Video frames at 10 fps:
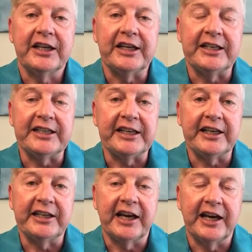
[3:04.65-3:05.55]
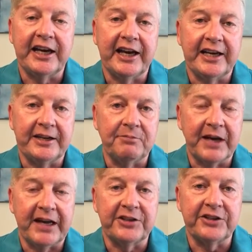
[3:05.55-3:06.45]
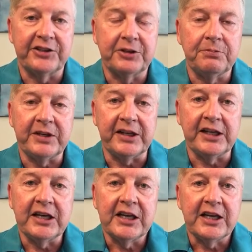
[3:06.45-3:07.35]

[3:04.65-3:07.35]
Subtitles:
indeed I had imagined to be